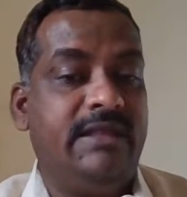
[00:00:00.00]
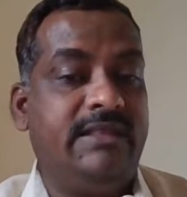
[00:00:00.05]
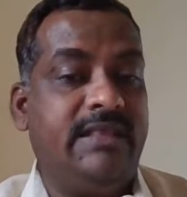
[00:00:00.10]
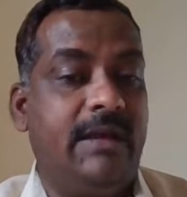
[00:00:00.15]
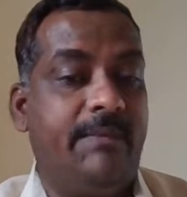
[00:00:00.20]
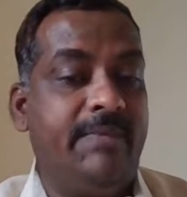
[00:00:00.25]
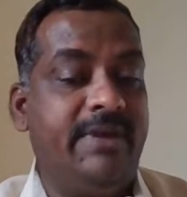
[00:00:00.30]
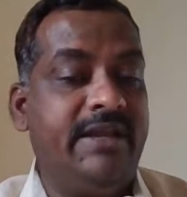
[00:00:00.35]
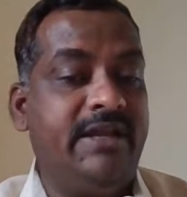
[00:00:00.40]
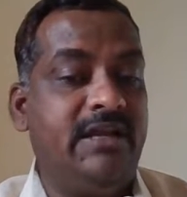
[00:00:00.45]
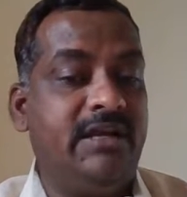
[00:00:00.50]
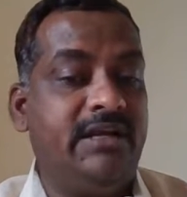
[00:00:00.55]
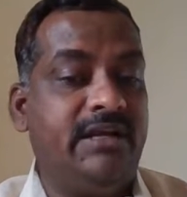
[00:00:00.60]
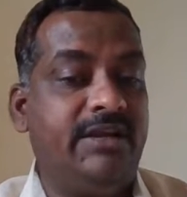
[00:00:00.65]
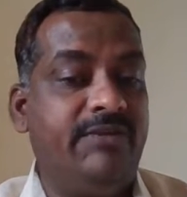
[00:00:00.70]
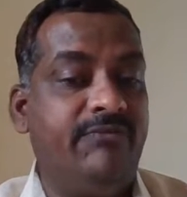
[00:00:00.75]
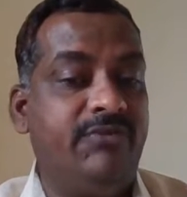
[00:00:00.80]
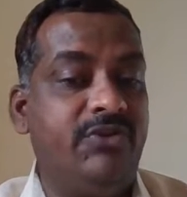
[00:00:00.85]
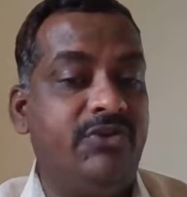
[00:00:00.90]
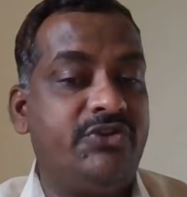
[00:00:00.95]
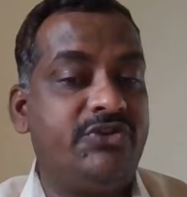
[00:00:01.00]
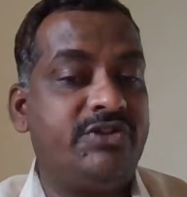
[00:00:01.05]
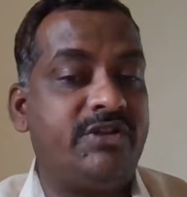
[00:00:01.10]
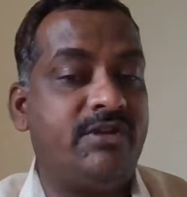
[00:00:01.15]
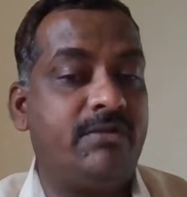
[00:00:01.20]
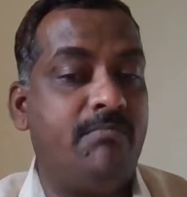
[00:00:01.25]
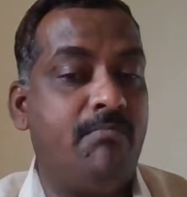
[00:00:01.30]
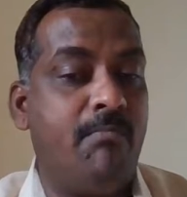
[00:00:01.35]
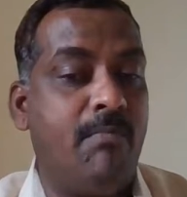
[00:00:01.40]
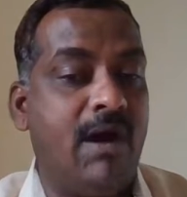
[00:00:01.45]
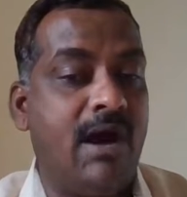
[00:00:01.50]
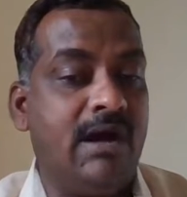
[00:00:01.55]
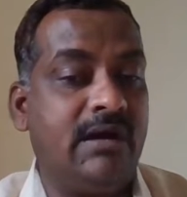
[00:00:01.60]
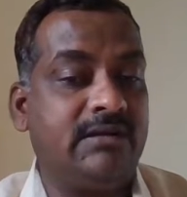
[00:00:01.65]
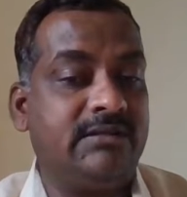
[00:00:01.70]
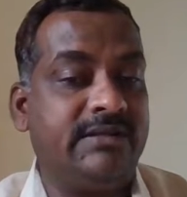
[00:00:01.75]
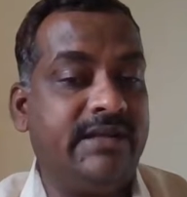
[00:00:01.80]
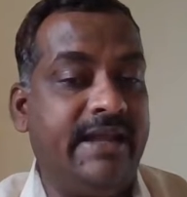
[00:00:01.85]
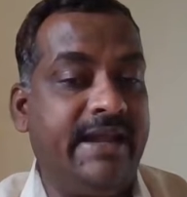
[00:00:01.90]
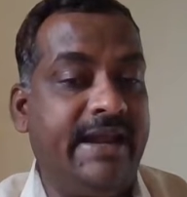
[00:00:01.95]
The American Revolution
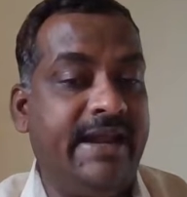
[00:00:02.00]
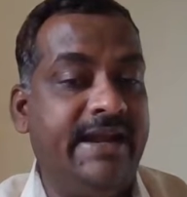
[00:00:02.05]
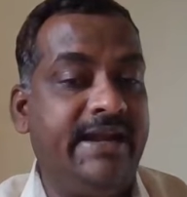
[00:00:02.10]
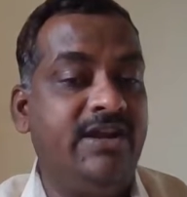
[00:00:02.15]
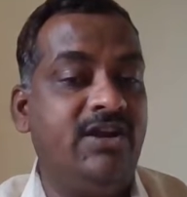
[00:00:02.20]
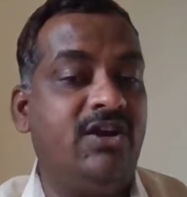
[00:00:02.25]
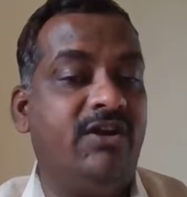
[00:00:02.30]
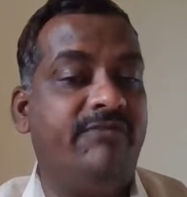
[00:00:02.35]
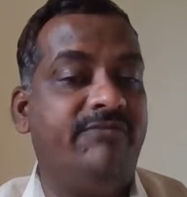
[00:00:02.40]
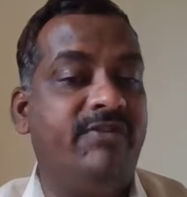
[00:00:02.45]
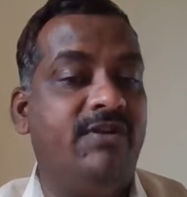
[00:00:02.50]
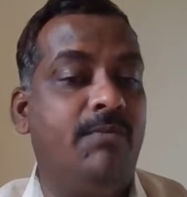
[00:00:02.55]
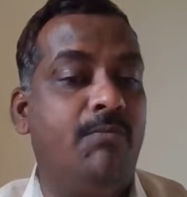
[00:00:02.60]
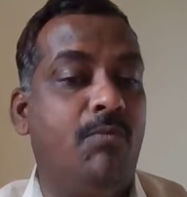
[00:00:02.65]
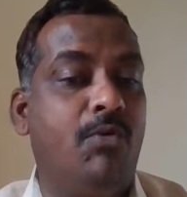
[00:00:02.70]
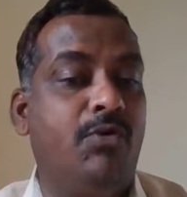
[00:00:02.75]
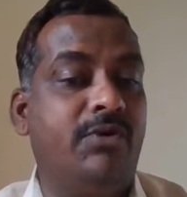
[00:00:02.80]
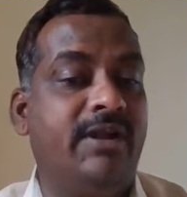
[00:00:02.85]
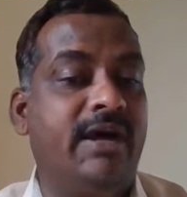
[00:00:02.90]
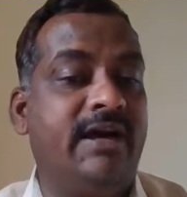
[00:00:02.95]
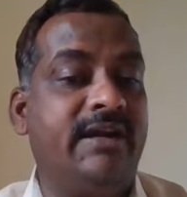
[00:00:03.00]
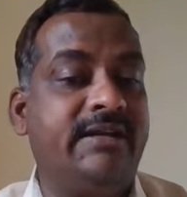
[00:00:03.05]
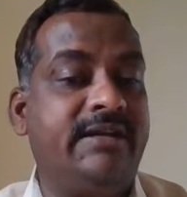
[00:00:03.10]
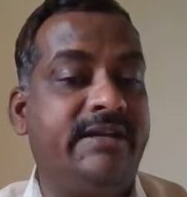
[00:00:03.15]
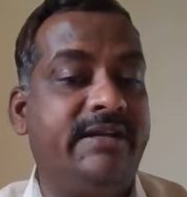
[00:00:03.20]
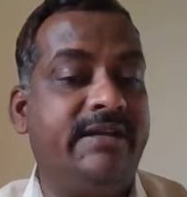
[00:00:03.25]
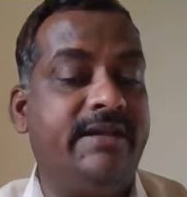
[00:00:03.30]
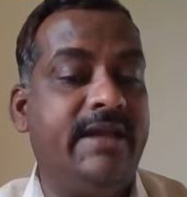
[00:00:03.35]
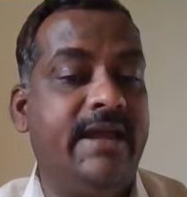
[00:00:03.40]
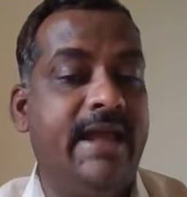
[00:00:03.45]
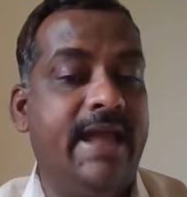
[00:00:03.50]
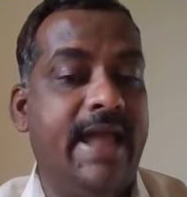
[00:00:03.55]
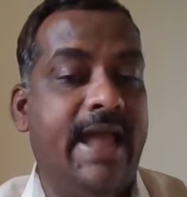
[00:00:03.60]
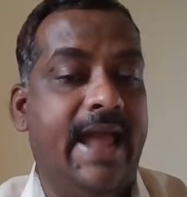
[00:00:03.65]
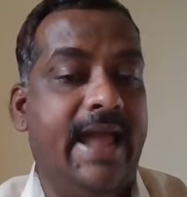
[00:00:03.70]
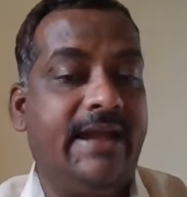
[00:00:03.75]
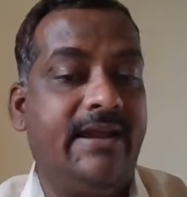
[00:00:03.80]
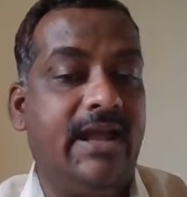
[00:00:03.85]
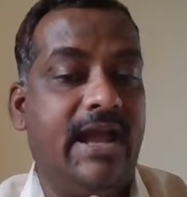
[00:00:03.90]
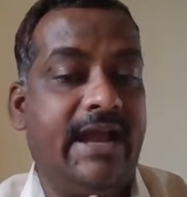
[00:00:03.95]
marked the end of the monarchy
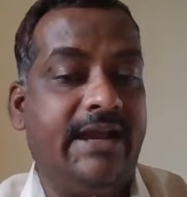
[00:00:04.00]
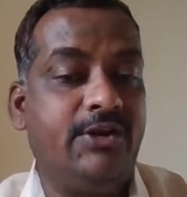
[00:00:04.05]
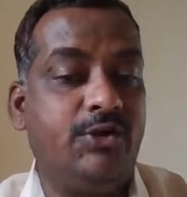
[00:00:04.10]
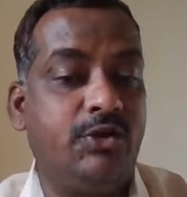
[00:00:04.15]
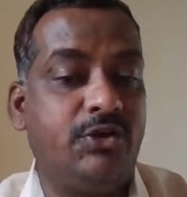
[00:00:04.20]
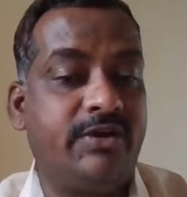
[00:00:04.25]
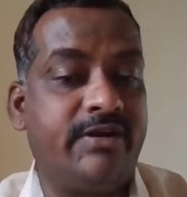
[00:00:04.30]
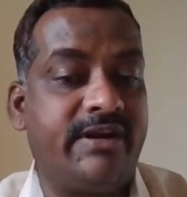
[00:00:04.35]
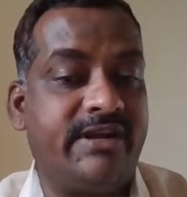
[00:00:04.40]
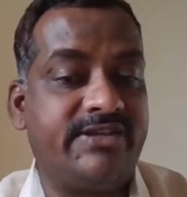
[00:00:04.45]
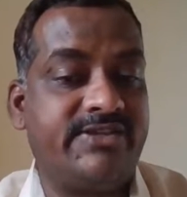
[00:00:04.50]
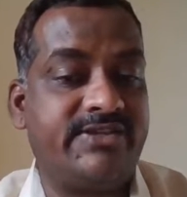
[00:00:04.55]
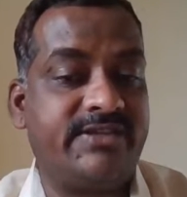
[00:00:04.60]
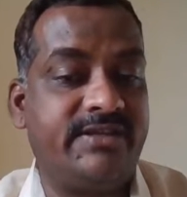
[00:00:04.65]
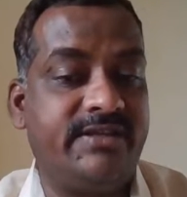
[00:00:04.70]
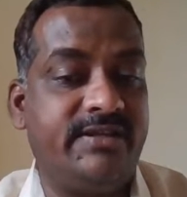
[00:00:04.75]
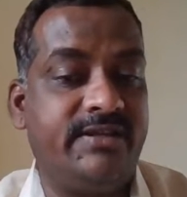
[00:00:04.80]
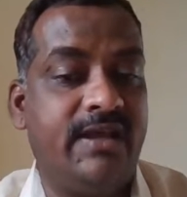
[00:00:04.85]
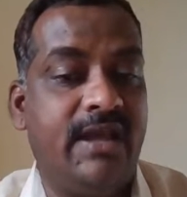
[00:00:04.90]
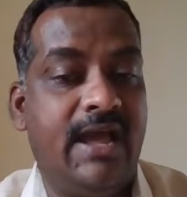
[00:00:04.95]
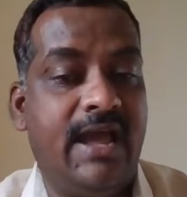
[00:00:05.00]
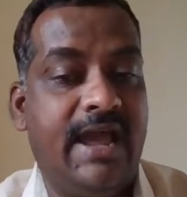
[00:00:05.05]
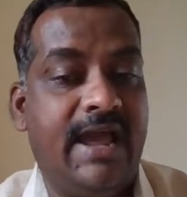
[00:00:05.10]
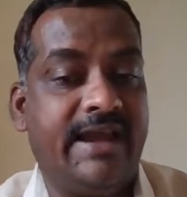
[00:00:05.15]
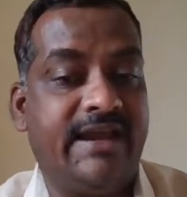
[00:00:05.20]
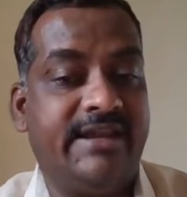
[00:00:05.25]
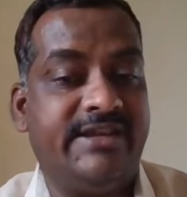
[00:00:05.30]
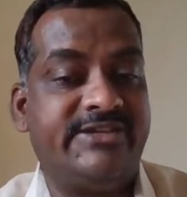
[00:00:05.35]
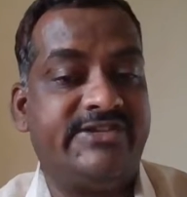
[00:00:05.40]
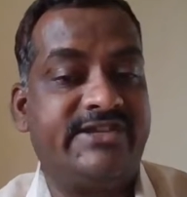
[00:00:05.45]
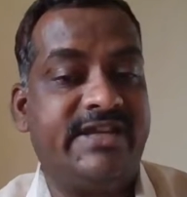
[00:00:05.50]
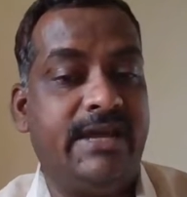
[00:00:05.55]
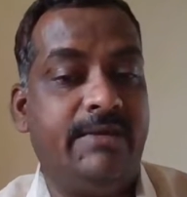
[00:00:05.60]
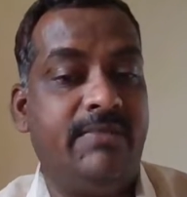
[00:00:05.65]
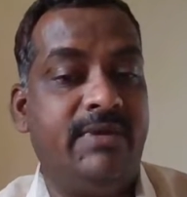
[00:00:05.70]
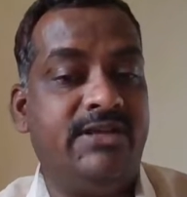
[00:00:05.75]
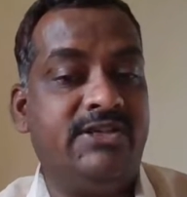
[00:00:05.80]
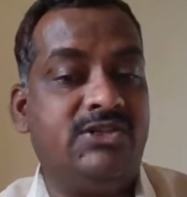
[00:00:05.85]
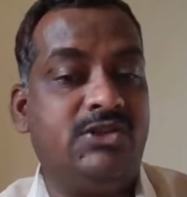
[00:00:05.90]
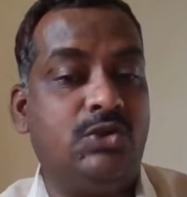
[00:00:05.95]
and autocracy and
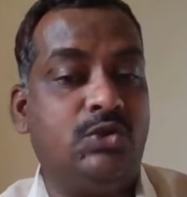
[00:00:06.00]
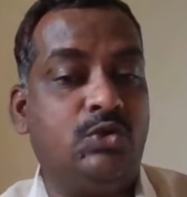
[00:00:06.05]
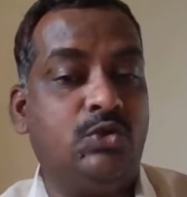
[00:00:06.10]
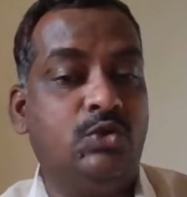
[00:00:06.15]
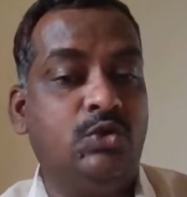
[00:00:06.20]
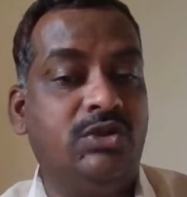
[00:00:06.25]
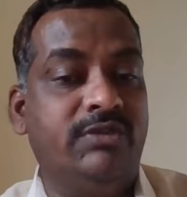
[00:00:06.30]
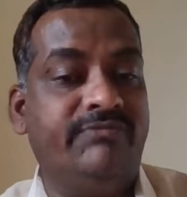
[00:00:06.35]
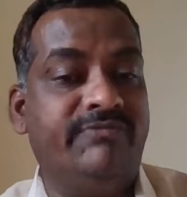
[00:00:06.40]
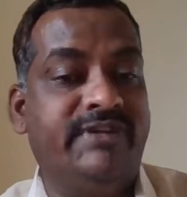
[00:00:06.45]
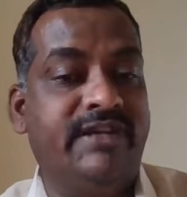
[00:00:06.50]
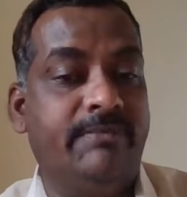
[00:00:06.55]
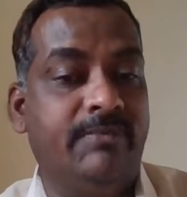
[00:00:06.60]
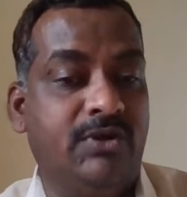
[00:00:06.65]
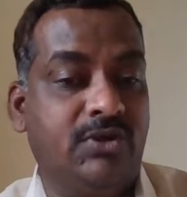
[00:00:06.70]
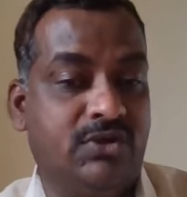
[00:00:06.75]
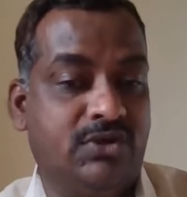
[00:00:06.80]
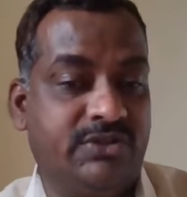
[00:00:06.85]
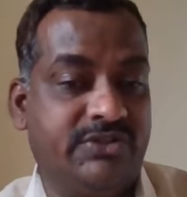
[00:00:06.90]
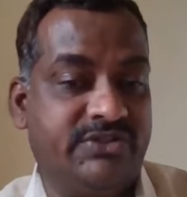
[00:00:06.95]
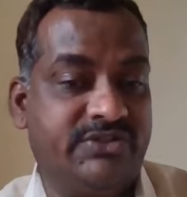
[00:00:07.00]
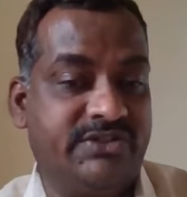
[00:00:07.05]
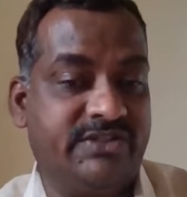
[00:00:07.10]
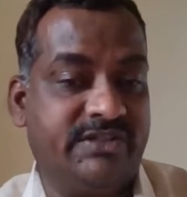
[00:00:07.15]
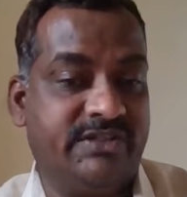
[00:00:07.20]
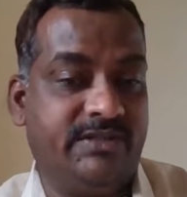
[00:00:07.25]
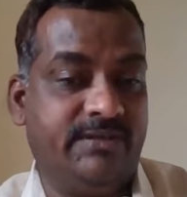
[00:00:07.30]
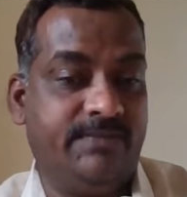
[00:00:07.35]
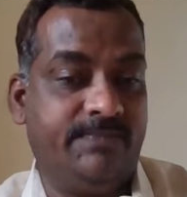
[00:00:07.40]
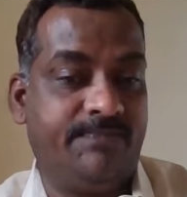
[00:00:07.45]
established the rule of democracy.